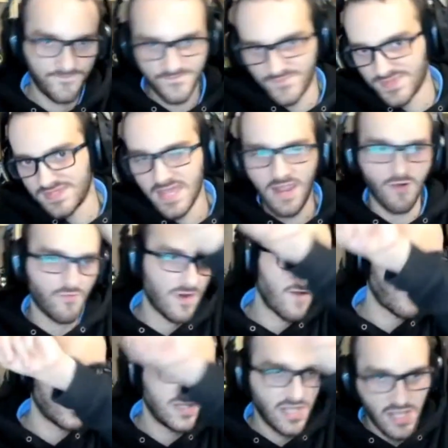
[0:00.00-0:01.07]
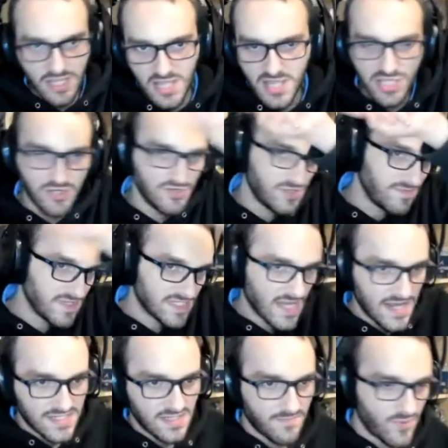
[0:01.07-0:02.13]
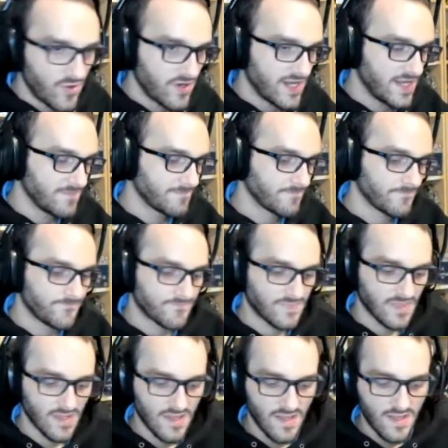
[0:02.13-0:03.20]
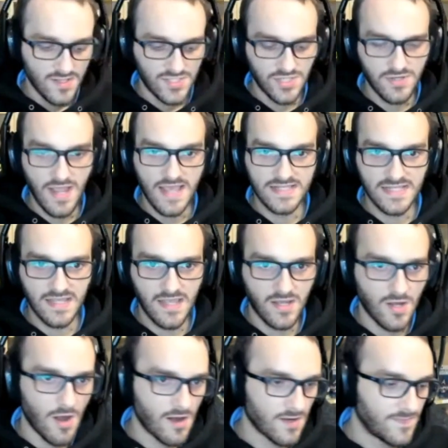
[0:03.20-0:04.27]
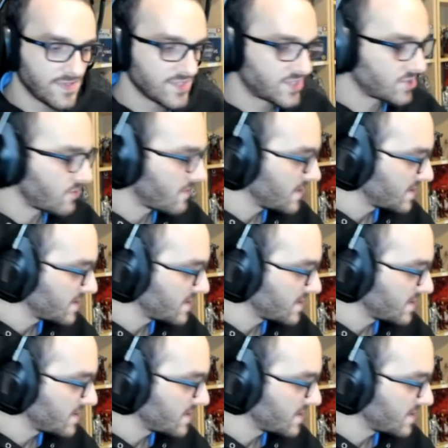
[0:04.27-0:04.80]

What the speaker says: there wherever YouTube decides to put it, so you guys can get caught up on the story.